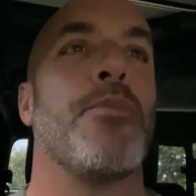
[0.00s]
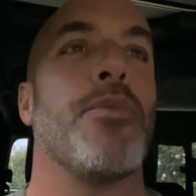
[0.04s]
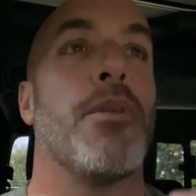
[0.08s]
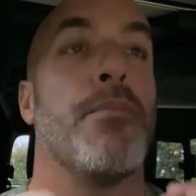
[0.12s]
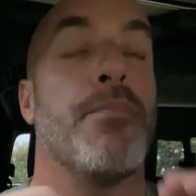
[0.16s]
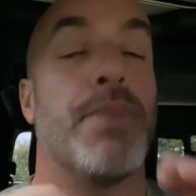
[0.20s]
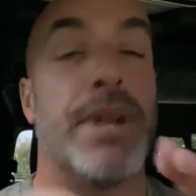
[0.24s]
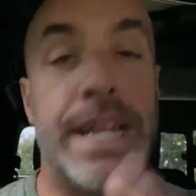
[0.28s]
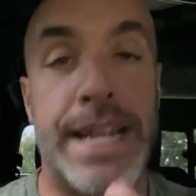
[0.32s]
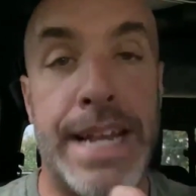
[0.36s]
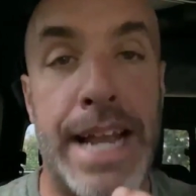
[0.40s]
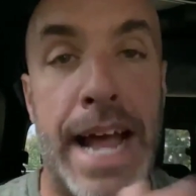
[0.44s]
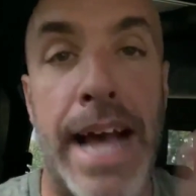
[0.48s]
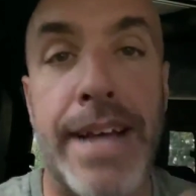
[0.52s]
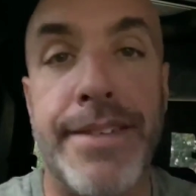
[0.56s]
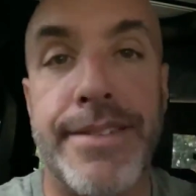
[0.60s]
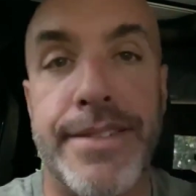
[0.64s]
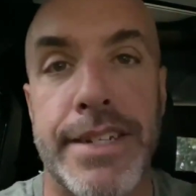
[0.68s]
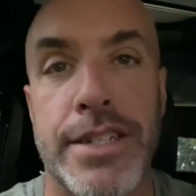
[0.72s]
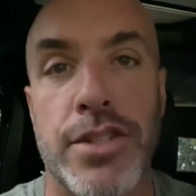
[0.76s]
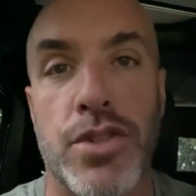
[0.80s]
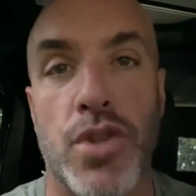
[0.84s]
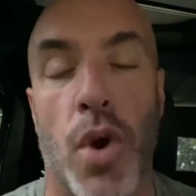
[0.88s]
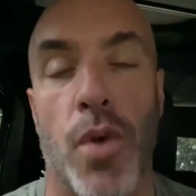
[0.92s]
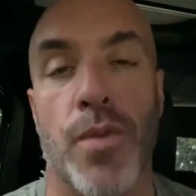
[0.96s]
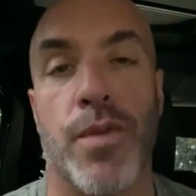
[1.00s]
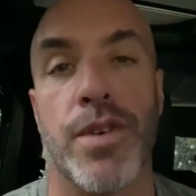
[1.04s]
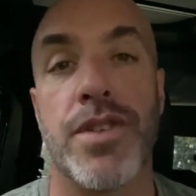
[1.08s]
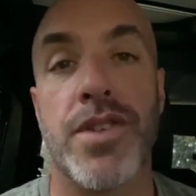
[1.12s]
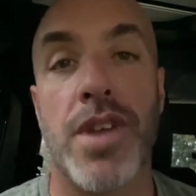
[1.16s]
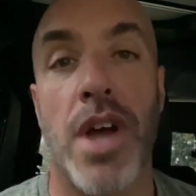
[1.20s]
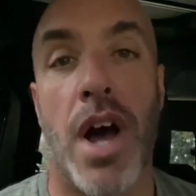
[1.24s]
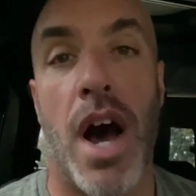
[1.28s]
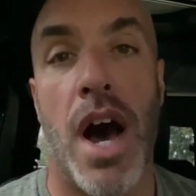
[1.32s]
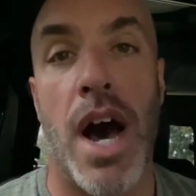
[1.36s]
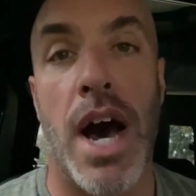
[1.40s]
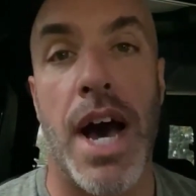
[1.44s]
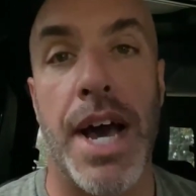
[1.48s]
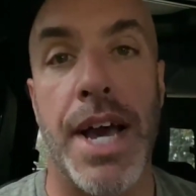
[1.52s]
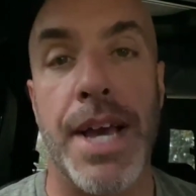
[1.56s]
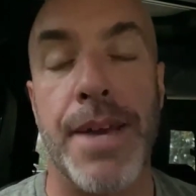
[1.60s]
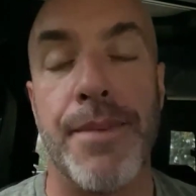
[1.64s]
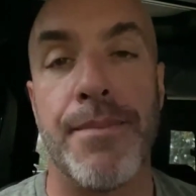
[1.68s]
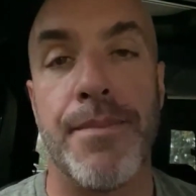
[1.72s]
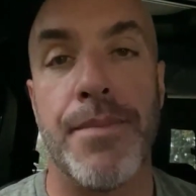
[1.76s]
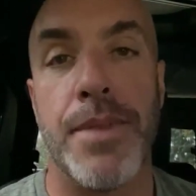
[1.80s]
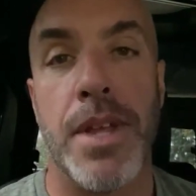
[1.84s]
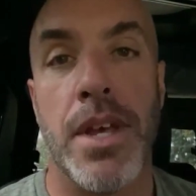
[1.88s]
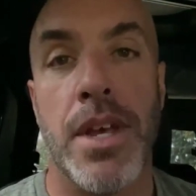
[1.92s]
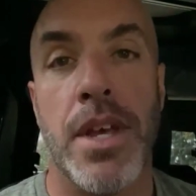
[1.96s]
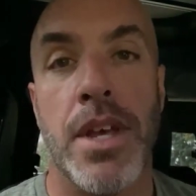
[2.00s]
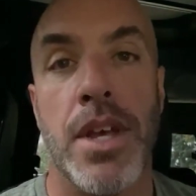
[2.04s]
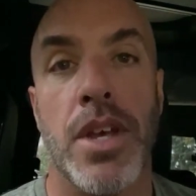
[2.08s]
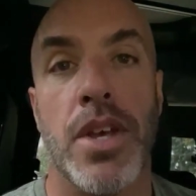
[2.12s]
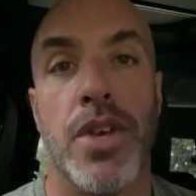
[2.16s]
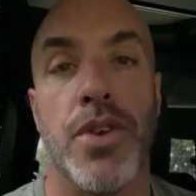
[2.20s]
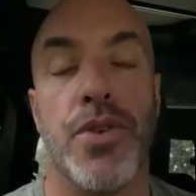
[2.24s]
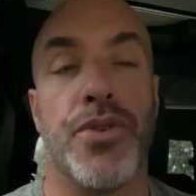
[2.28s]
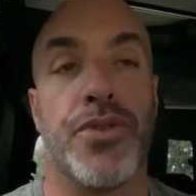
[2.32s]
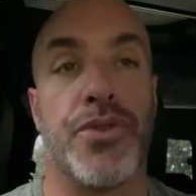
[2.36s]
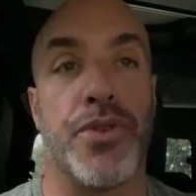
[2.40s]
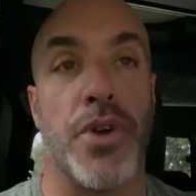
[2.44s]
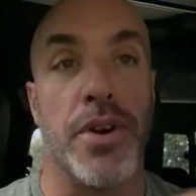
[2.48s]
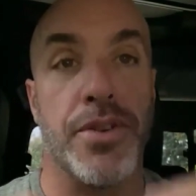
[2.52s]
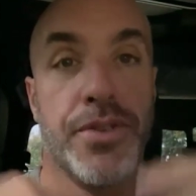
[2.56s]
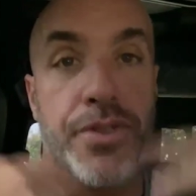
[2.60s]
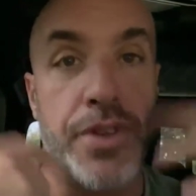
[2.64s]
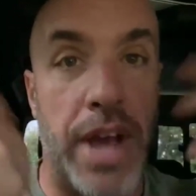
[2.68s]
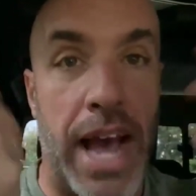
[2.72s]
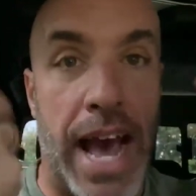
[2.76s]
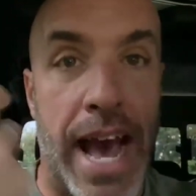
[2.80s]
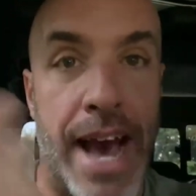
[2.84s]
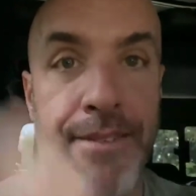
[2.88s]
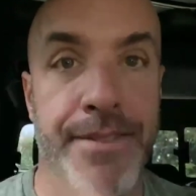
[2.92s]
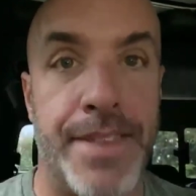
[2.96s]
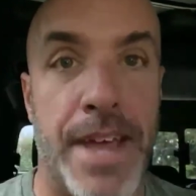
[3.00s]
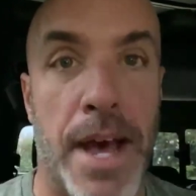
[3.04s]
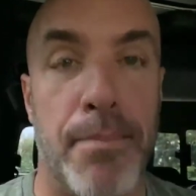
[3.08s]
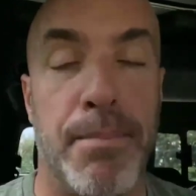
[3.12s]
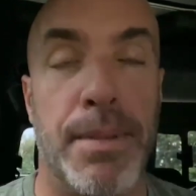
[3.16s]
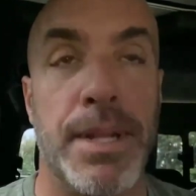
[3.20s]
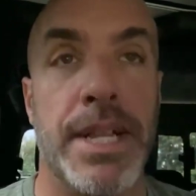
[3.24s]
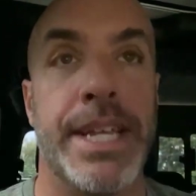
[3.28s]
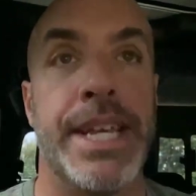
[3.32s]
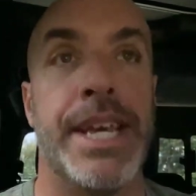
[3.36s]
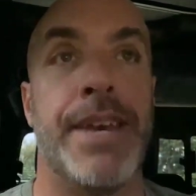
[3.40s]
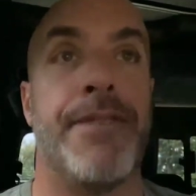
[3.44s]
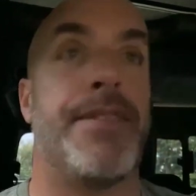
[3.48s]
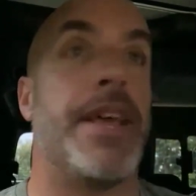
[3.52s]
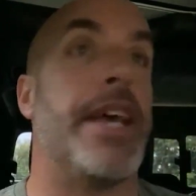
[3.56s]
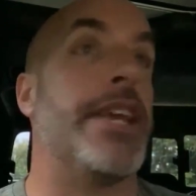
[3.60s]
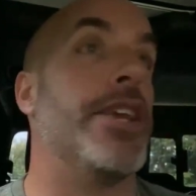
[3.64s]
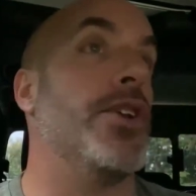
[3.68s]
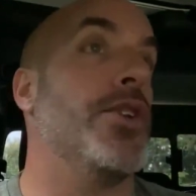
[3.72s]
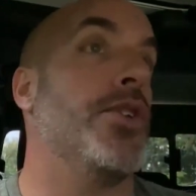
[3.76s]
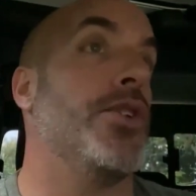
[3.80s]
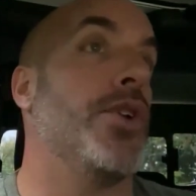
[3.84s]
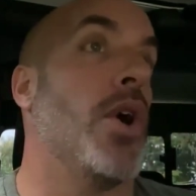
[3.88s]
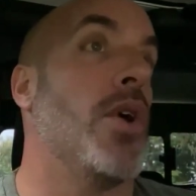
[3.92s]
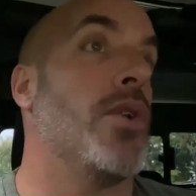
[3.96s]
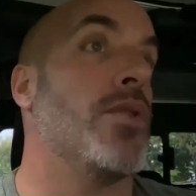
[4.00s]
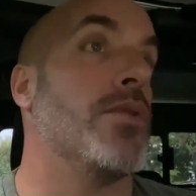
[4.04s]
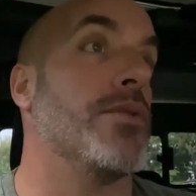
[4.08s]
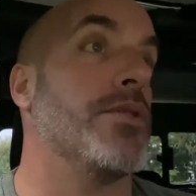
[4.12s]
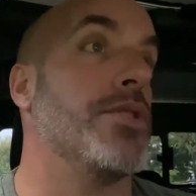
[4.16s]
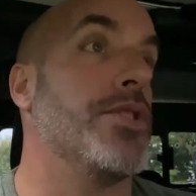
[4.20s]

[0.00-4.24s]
But in essence, over time, you start to have that belief that you don't.